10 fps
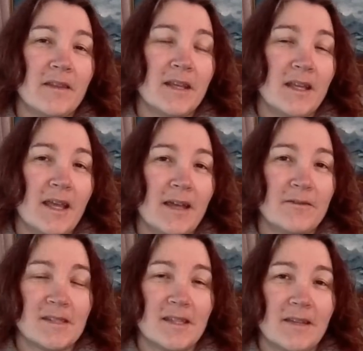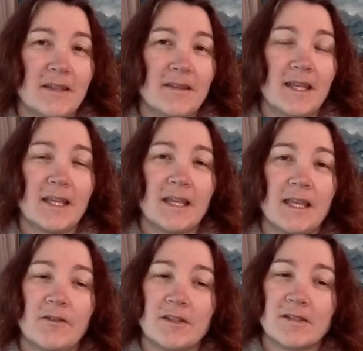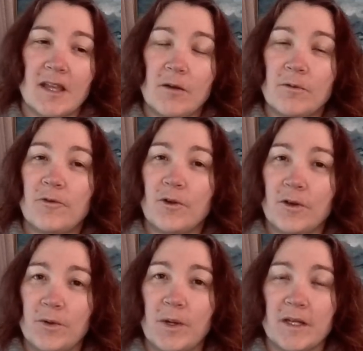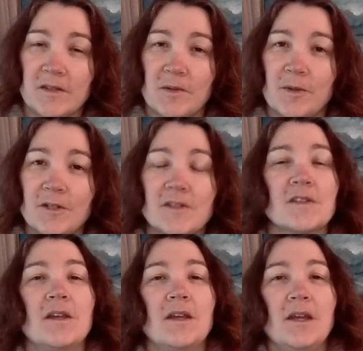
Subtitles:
and they have said that they can give a discount for new customers.